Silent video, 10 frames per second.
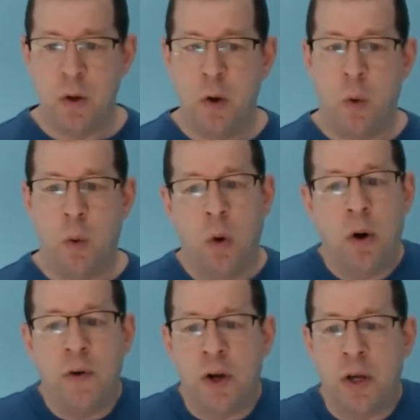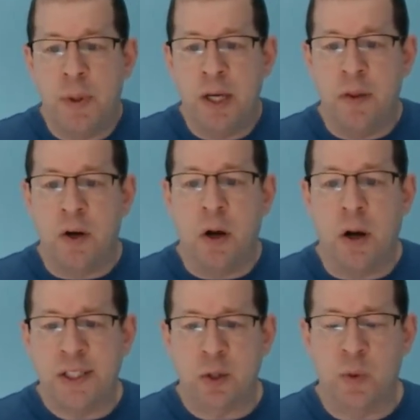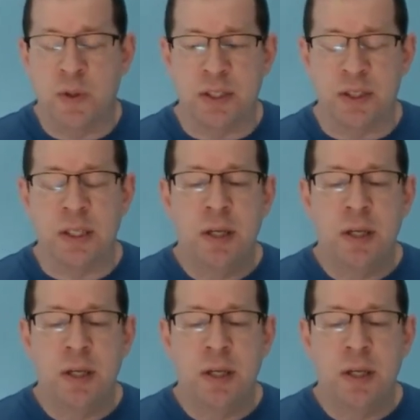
or there could be other consequences.